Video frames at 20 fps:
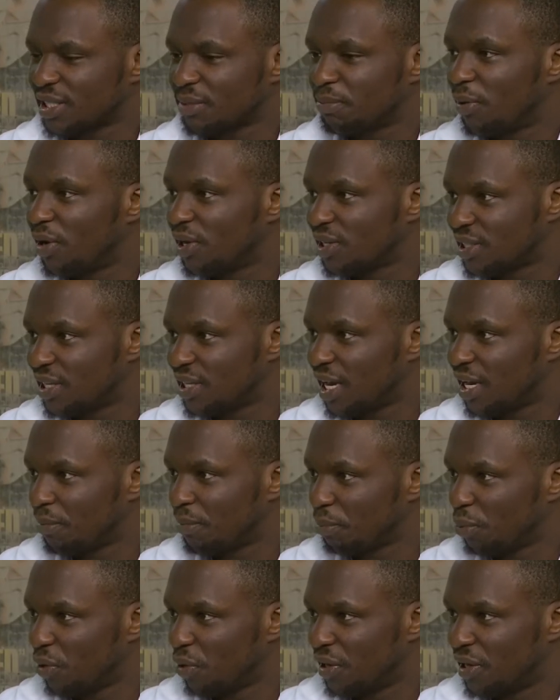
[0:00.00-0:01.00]
small-town
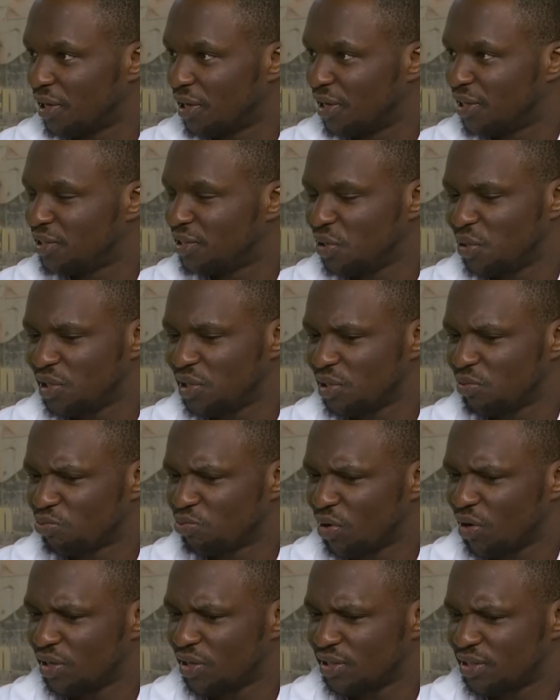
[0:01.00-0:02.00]
boy, you know, he's using
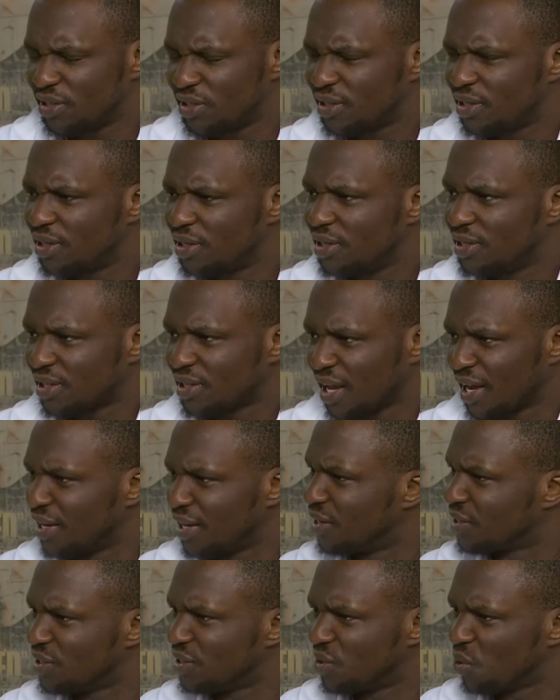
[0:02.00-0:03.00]
words that he
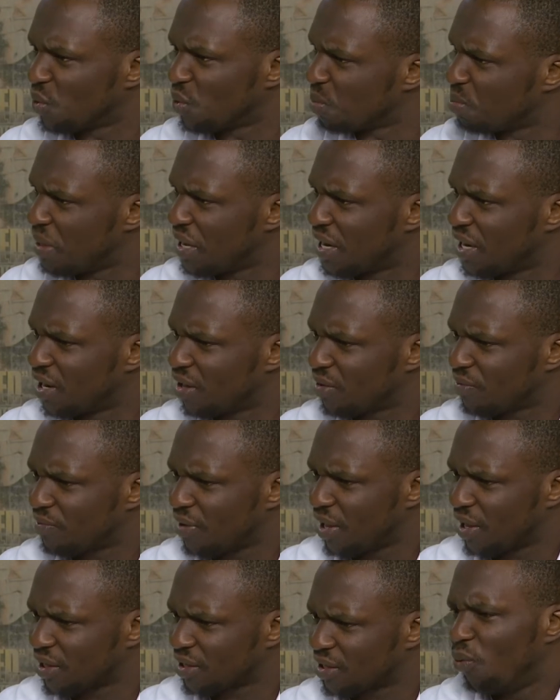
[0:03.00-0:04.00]
doesn't know the meaning of.
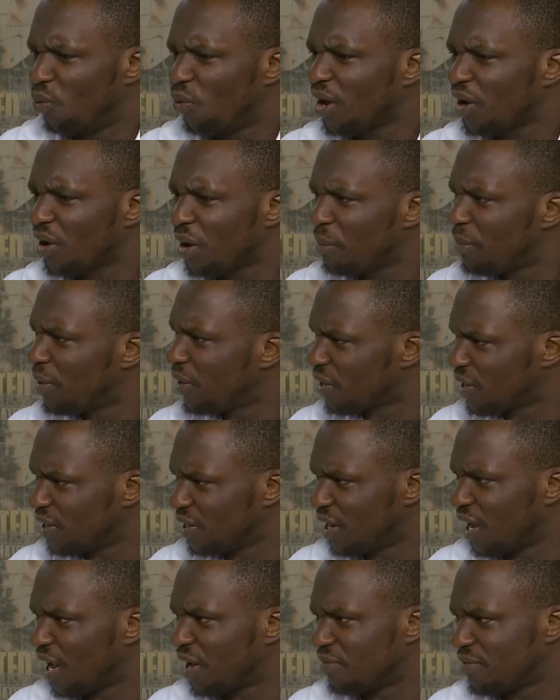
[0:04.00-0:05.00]
Like, what
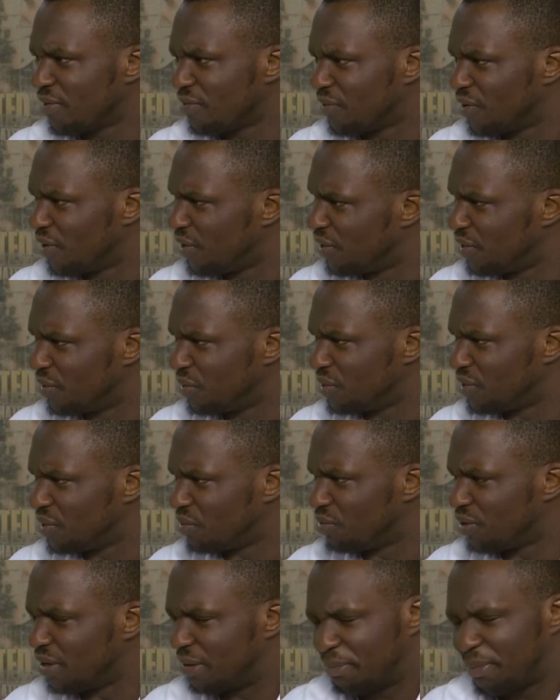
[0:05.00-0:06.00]
American guy have you ever heard use the
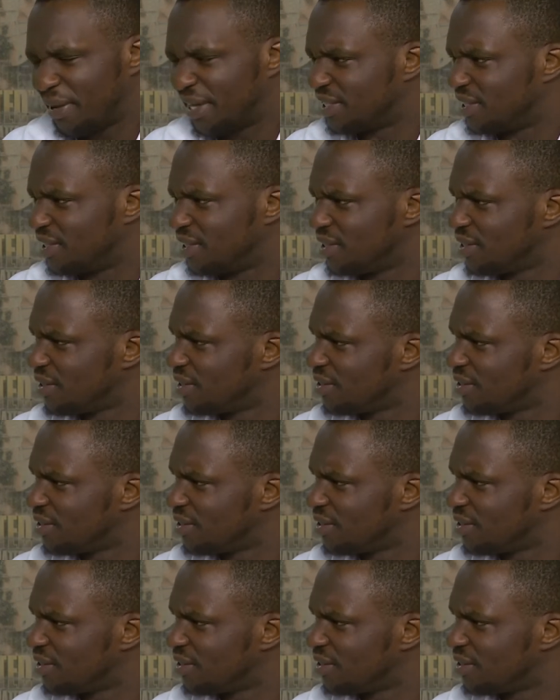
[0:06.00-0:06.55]
word peasant?